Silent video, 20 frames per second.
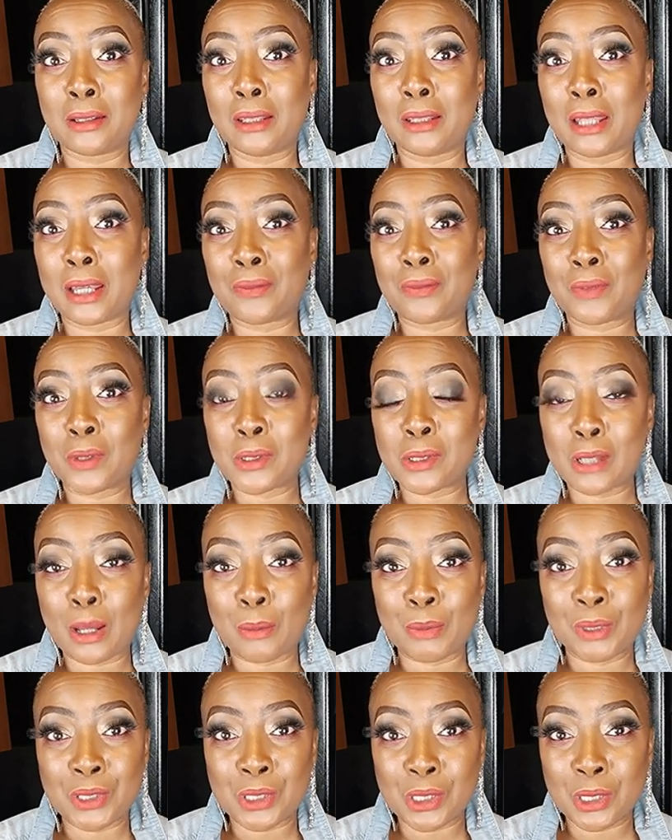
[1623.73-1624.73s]
Like the first
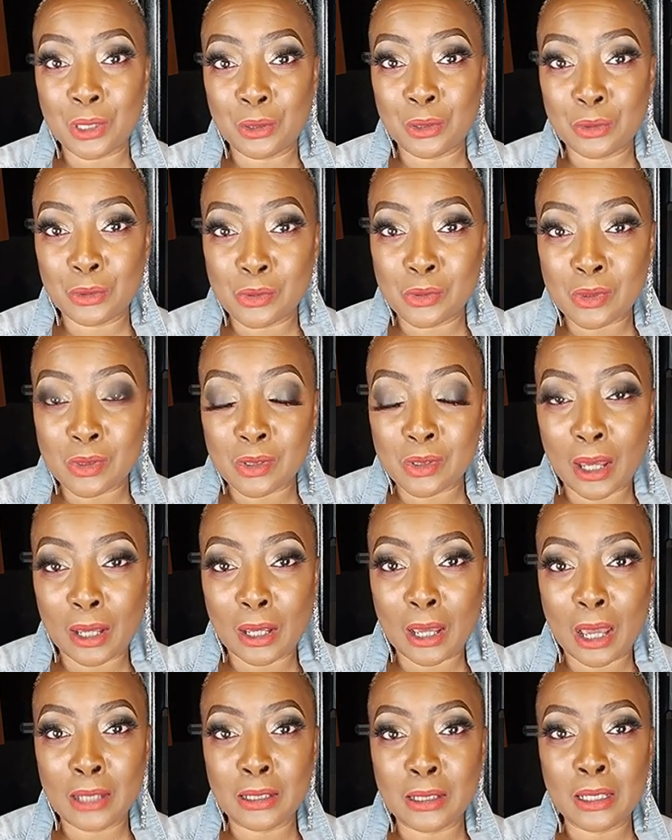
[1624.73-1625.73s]
couple of shows,
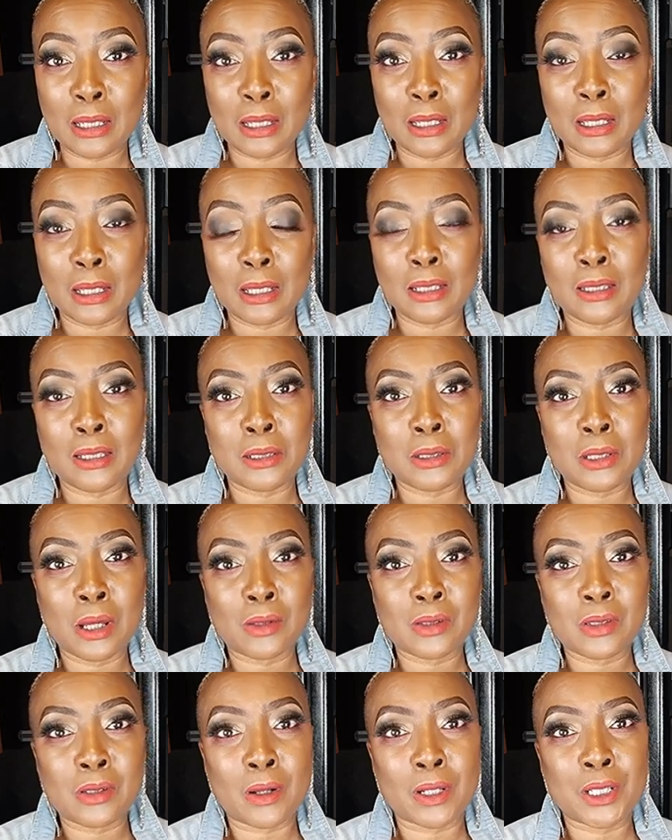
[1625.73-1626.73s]
like I did, and then y'all
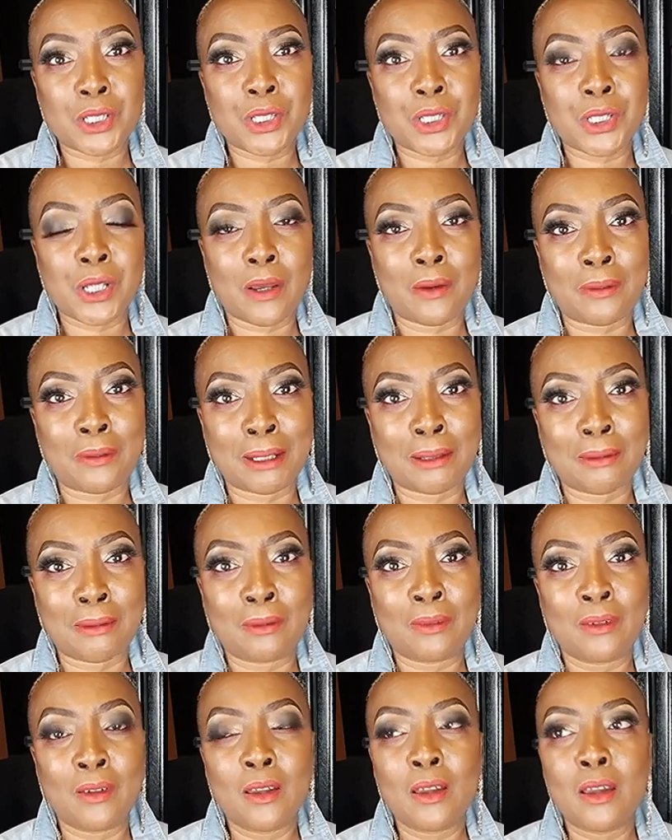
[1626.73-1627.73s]
started sharing
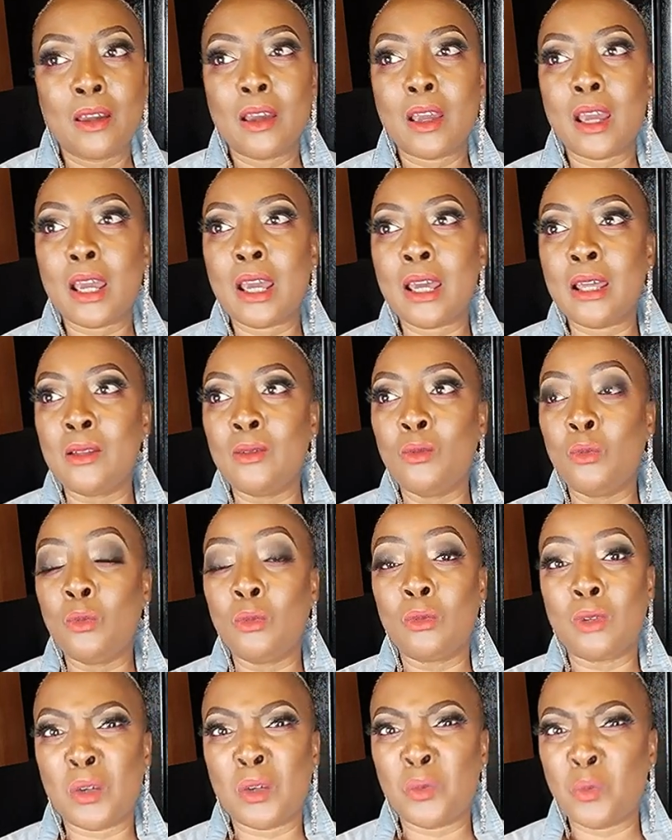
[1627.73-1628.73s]
and,
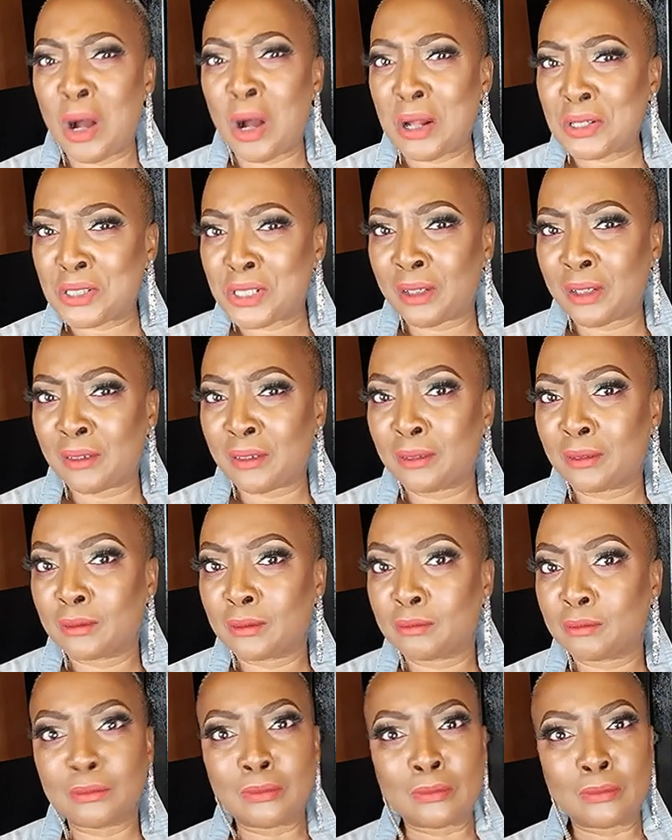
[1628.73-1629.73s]
and watching
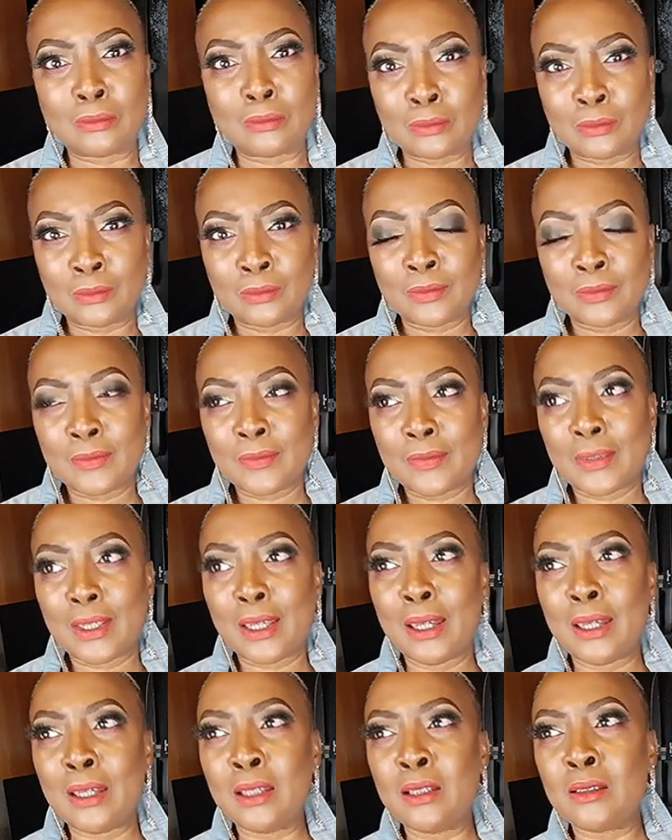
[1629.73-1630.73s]

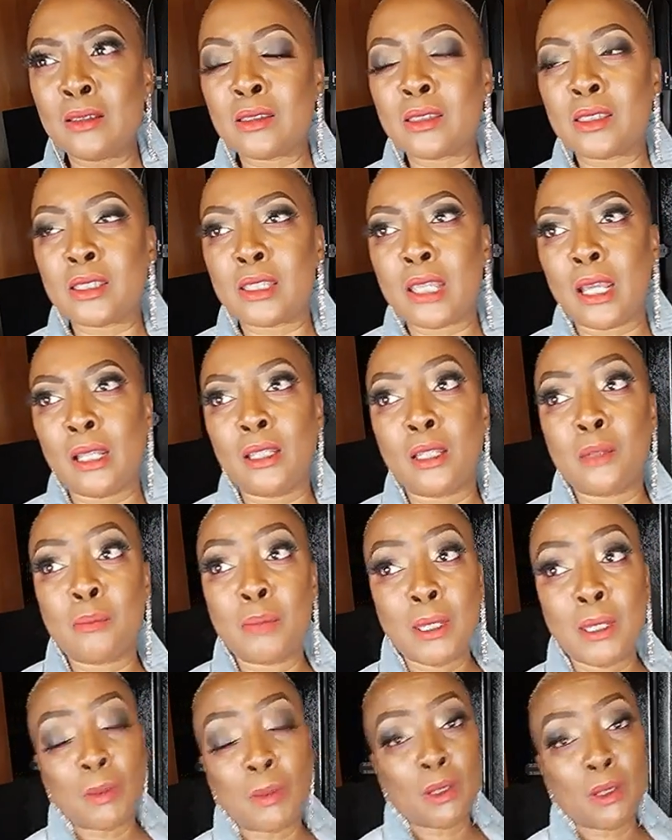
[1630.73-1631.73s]
and telling
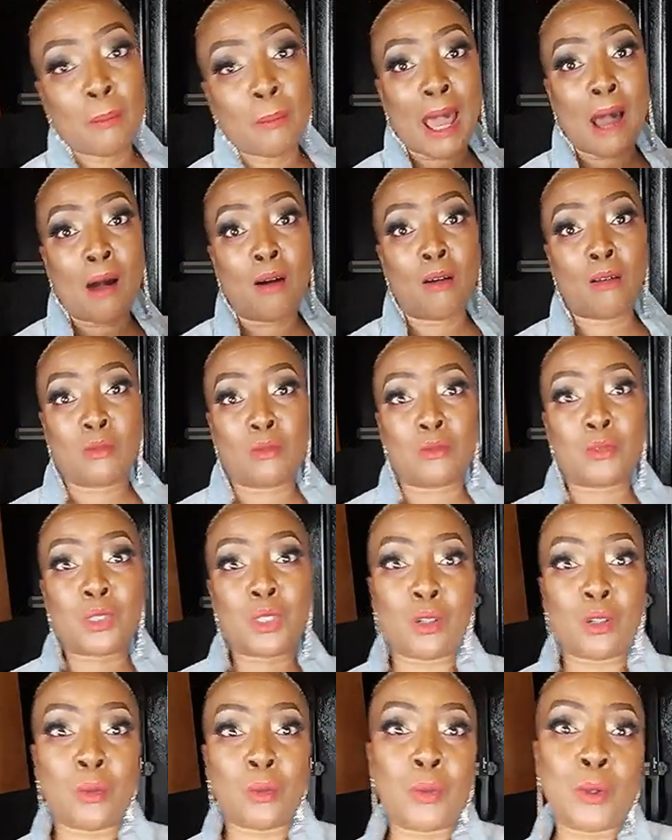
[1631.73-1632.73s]
people about
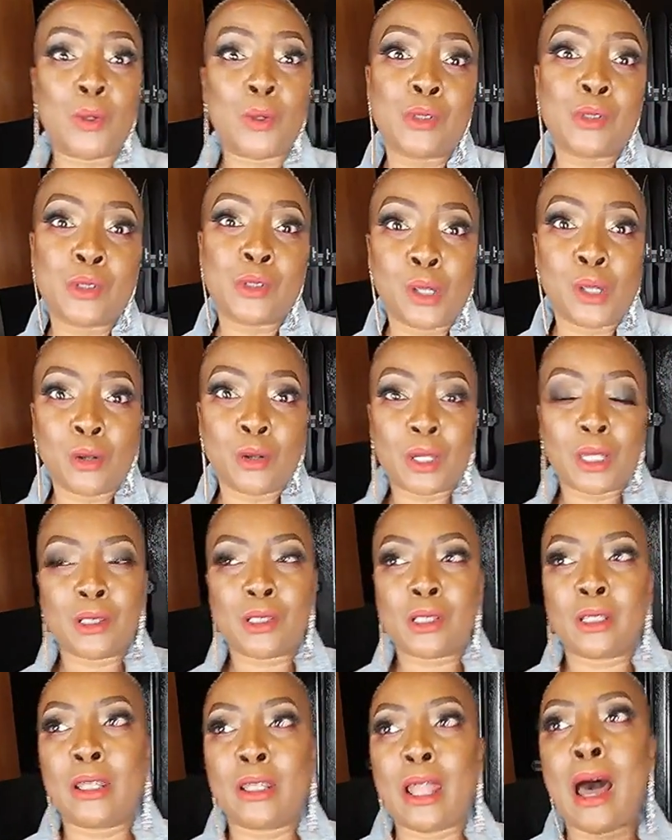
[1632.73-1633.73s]
Sugar Pearl Studio
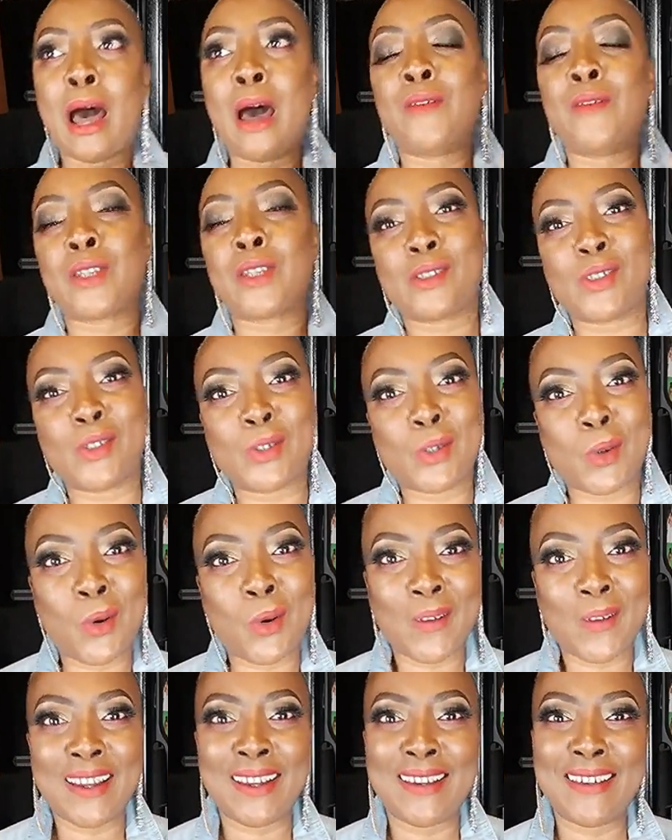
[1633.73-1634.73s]
Kitchen Live and the
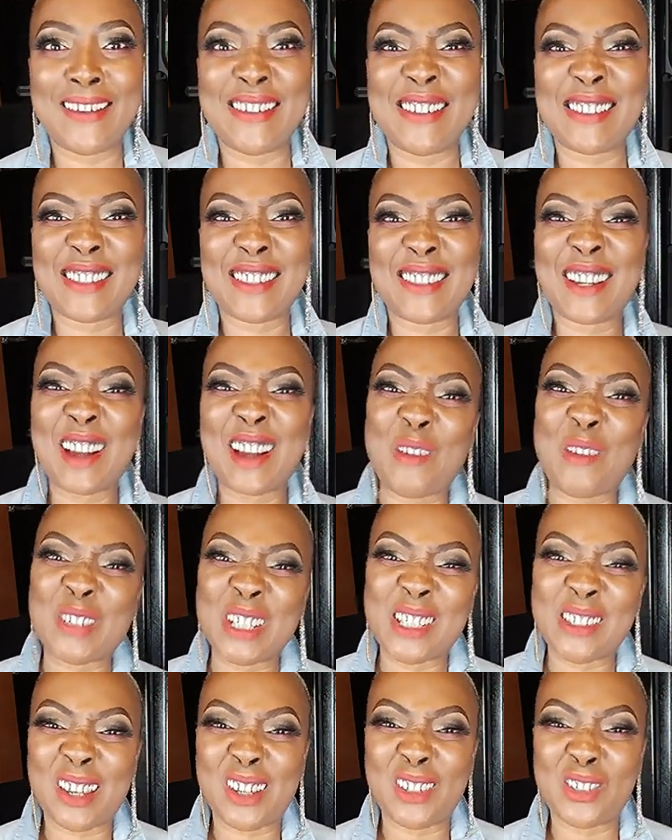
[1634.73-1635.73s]
stories and the
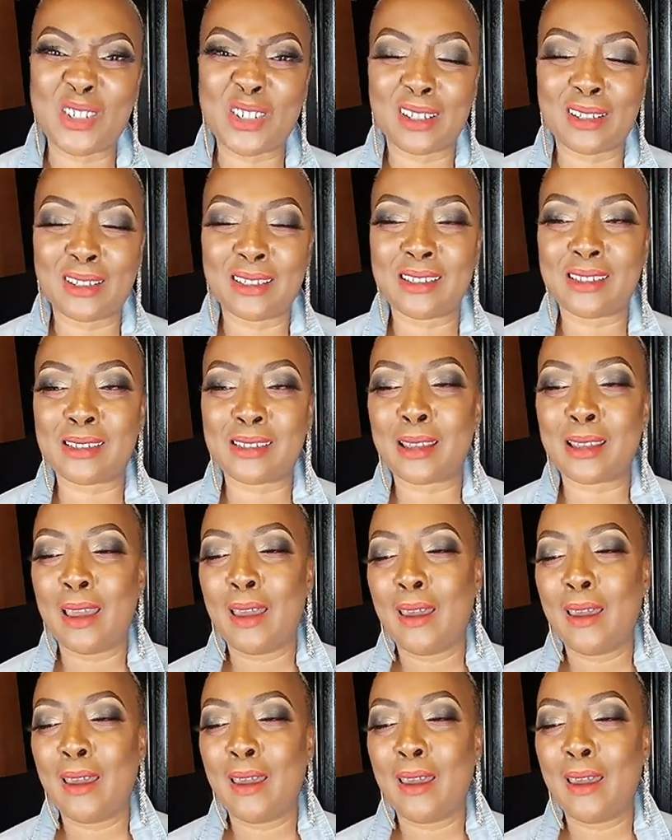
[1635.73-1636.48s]
conversations.